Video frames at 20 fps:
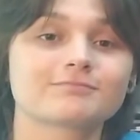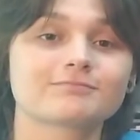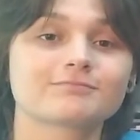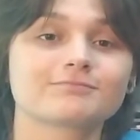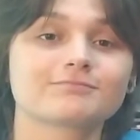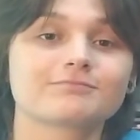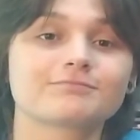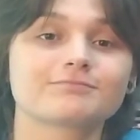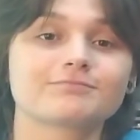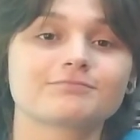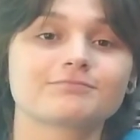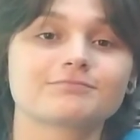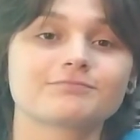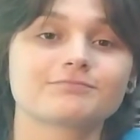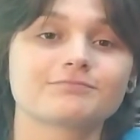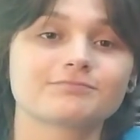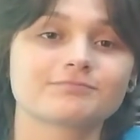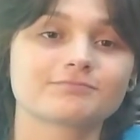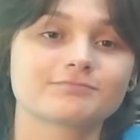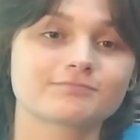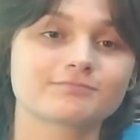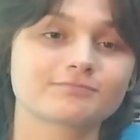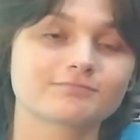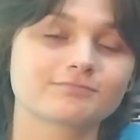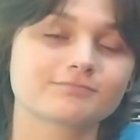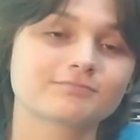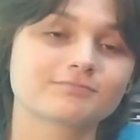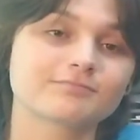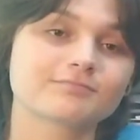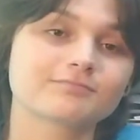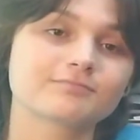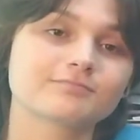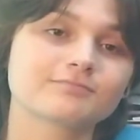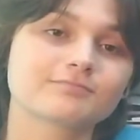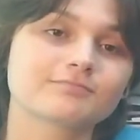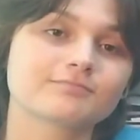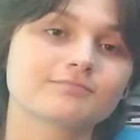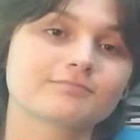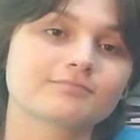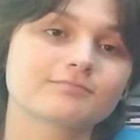
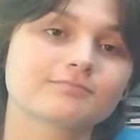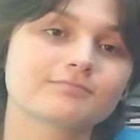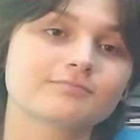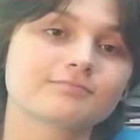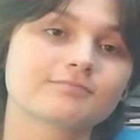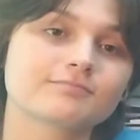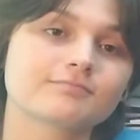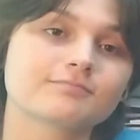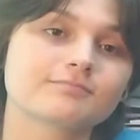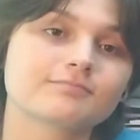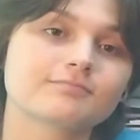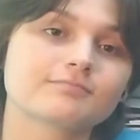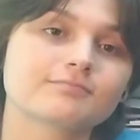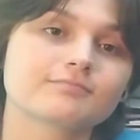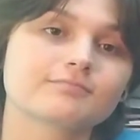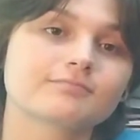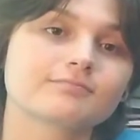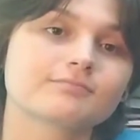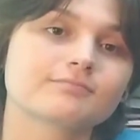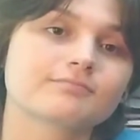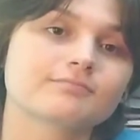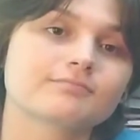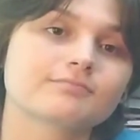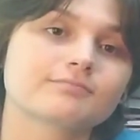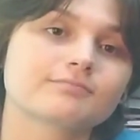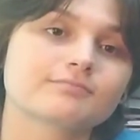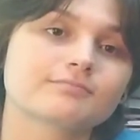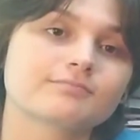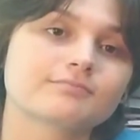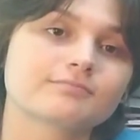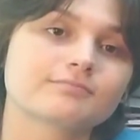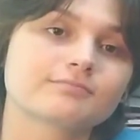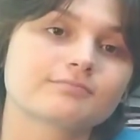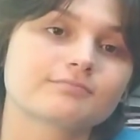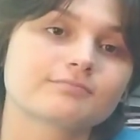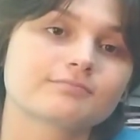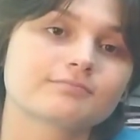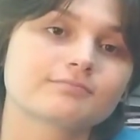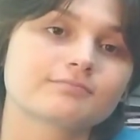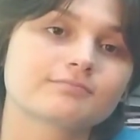
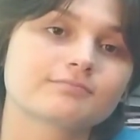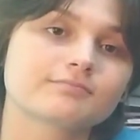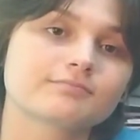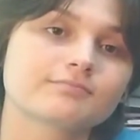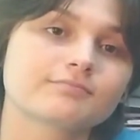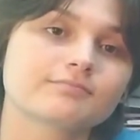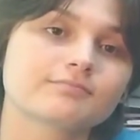No words are spoken by the person on screen.